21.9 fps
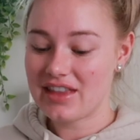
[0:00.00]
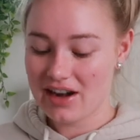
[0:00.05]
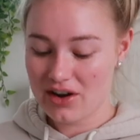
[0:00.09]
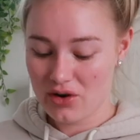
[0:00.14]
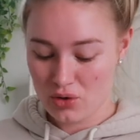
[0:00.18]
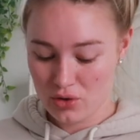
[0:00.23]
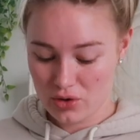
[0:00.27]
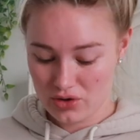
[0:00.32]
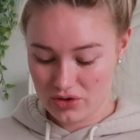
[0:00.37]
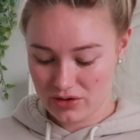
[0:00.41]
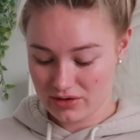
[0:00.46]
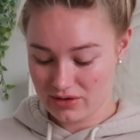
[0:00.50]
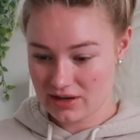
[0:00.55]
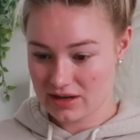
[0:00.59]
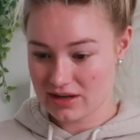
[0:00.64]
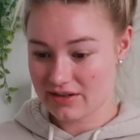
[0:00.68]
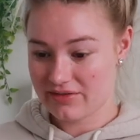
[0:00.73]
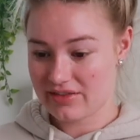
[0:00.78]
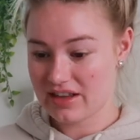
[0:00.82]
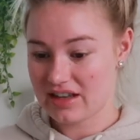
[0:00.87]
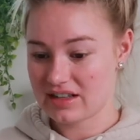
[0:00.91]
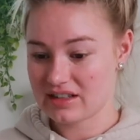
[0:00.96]
that I order a lot
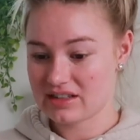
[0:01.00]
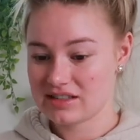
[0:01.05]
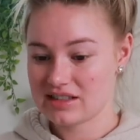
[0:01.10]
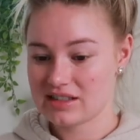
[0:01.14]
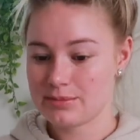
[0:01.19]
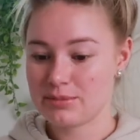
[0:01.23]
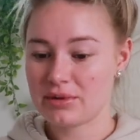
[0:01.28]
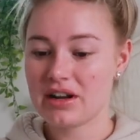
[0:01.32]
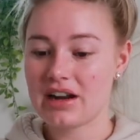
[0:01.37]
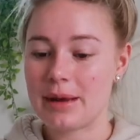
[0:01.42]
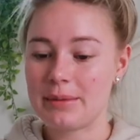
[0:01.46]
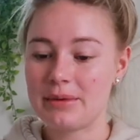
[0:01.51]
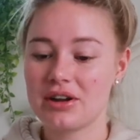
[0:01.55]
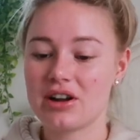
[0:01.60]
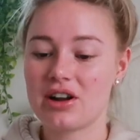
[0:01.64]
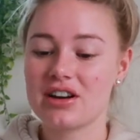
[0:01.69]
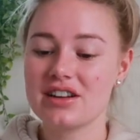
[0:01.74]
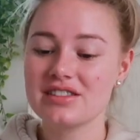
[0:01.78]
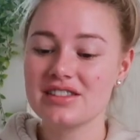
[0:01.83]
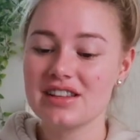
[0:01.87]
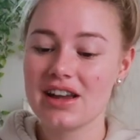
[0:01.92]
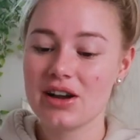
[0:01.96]
of things. But I mean,
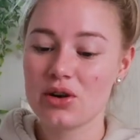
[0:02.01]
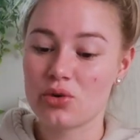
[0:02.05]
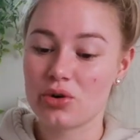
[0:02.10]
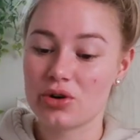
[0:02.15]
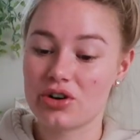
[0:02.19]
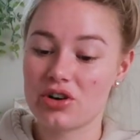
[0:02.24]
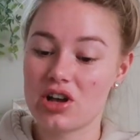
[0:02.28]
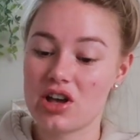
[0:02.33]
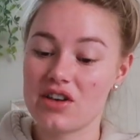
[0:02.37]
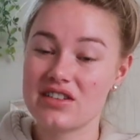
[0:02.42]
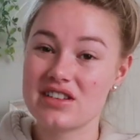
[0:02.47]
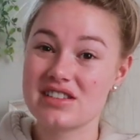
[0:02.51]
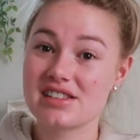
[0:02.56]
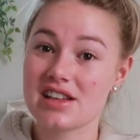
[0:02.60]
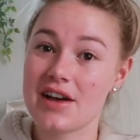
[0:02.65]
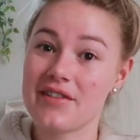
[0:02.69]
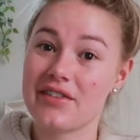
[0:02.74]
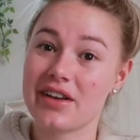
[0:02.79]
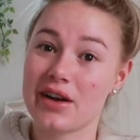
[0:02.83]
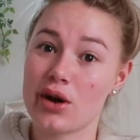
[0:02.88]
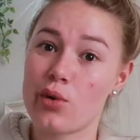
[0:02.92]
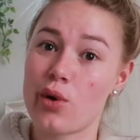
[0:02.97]
honestly, I ordered all this
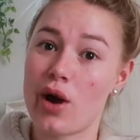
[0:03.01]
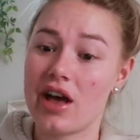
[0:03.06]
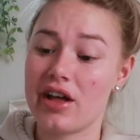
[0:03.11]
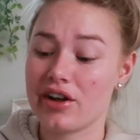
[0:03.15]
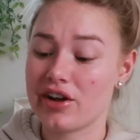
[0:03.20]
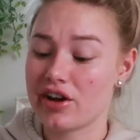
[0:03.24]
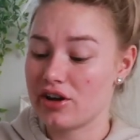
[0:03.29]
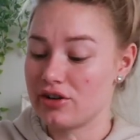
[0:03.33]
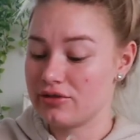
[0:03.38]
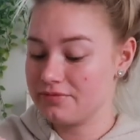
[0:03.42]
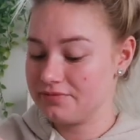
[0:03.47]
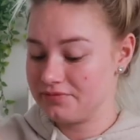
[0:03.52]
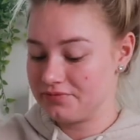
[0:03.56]
stuff like a while ago.